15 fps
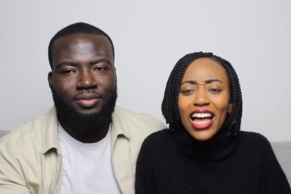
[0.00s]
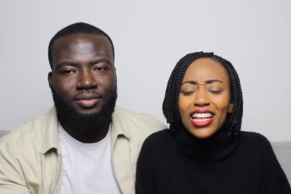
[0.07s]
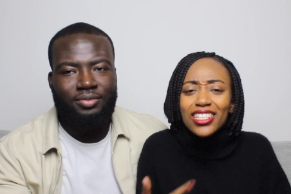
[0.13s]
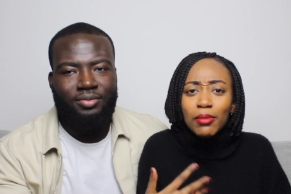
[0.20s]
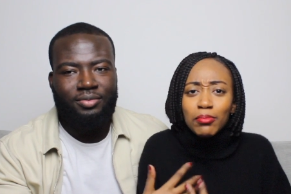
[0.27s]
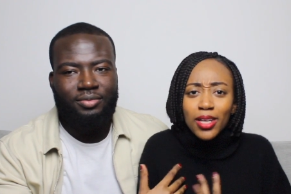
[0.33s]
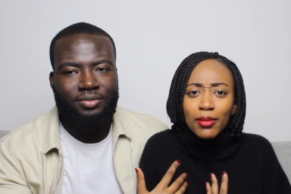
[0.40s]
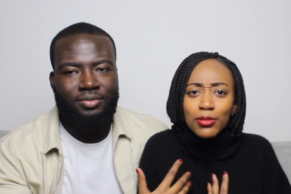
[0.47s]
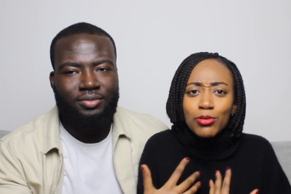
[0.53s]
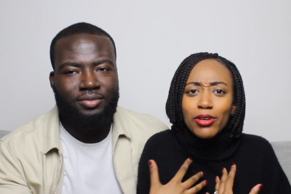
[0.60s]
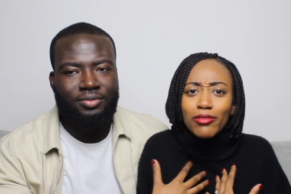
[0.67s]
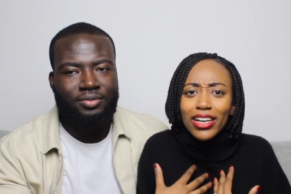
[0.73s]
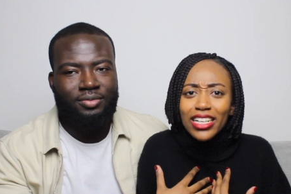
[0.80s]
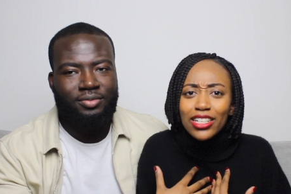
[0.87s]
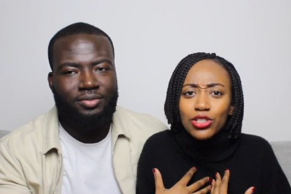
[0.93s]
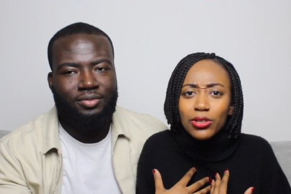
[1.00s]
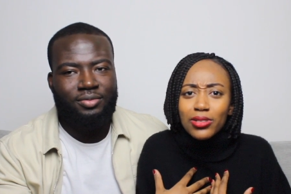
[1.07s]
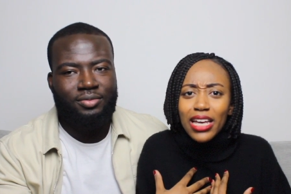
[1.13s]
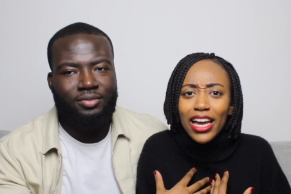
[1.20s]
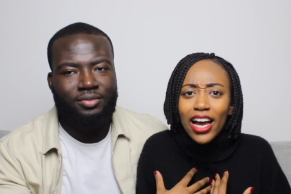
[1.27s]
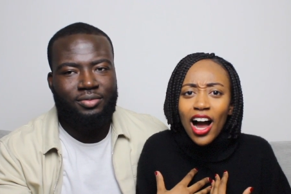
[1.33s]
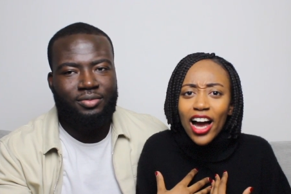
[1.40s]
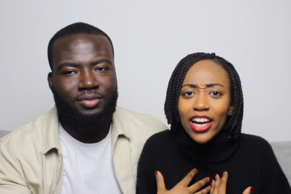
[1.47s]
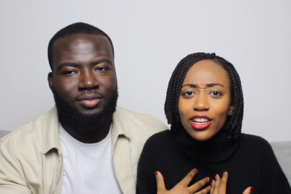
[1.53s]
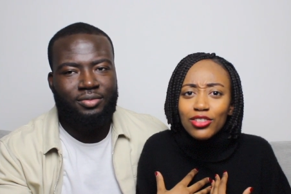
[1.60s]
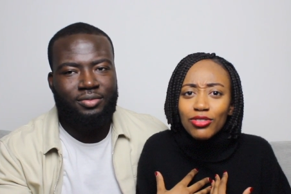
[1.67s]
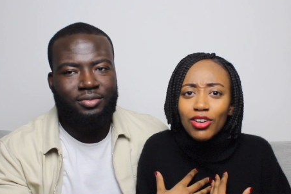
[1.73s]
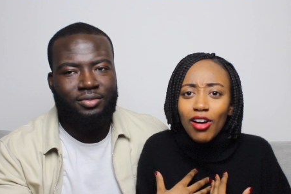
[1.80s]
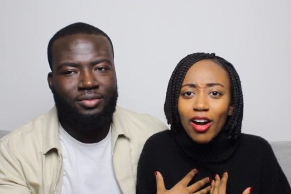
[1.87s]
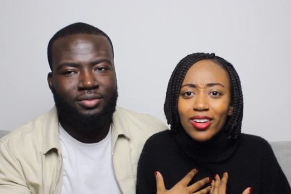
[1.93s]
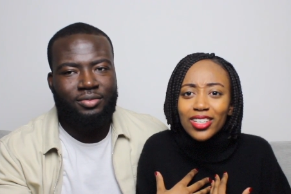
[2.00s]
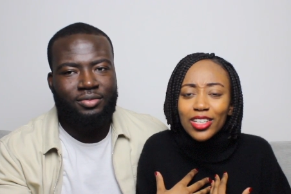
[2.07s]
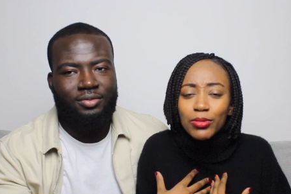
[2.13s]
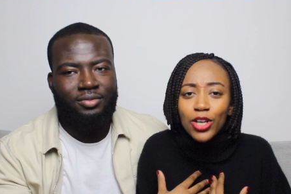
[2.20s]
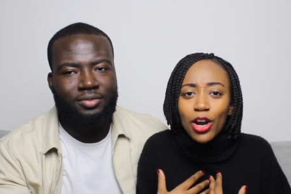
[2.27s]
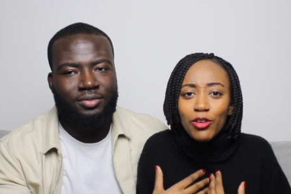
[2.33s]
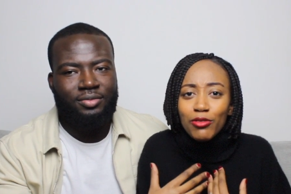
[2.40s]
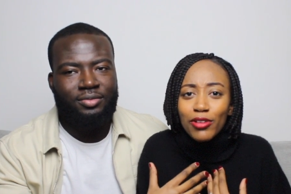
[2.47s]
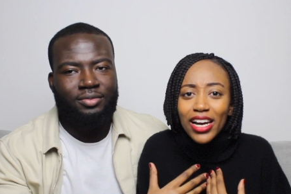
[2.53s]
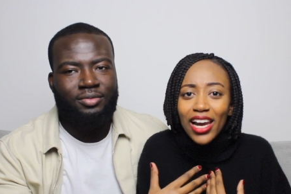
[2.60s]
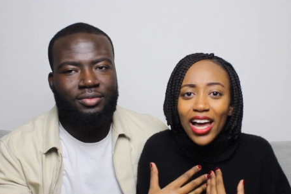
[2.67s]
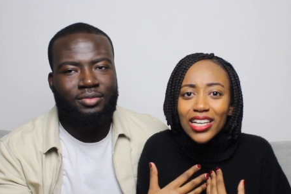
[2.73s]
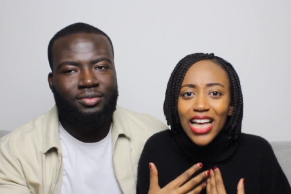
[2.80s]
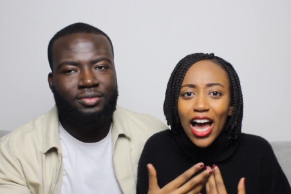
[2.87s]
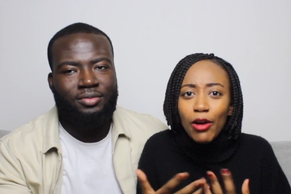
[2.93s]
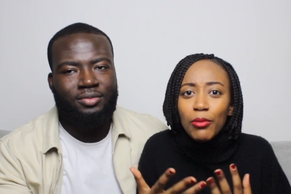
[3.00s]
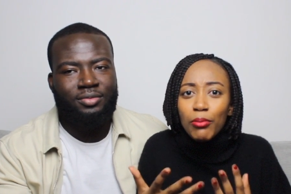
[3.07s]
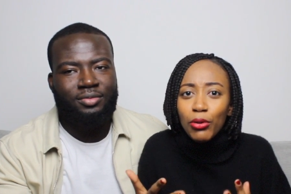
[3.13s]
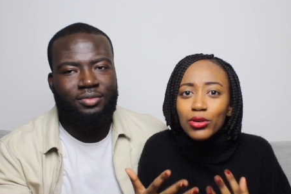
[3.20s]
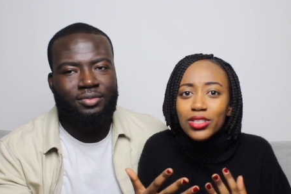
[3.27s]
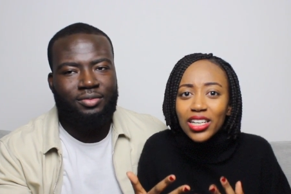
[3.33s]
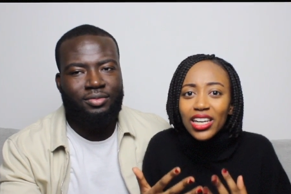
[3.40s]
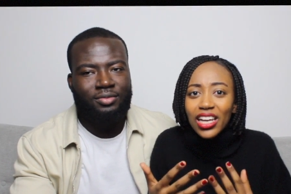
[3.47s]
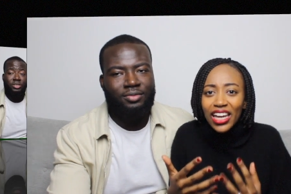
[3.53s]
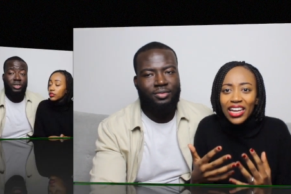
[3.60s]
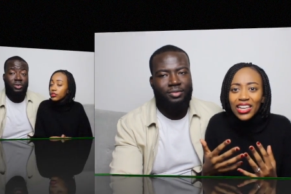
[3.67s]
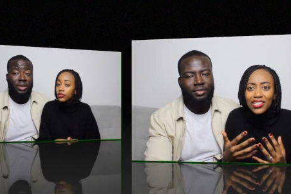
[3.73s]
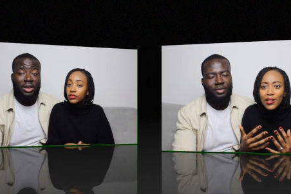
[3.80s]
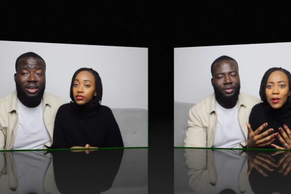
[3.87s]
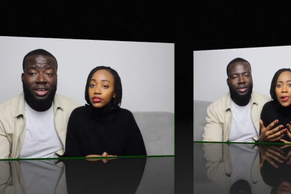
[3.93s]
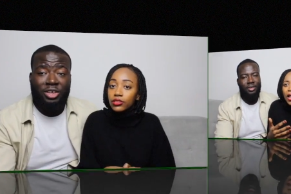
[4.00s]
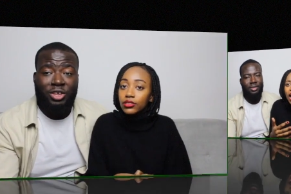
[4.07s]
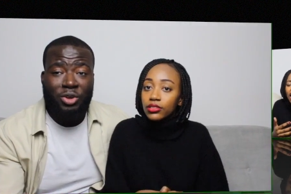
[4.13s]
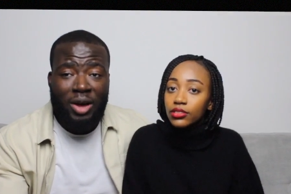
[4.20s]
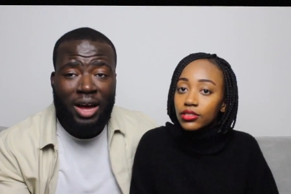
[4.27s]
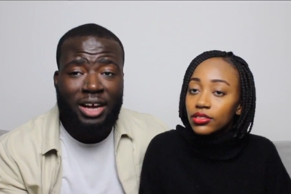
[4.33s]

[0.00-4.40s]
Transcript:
Speaker 1: And sometimes we really do take kindness for granted. We don't realize how important it is. Yeah, you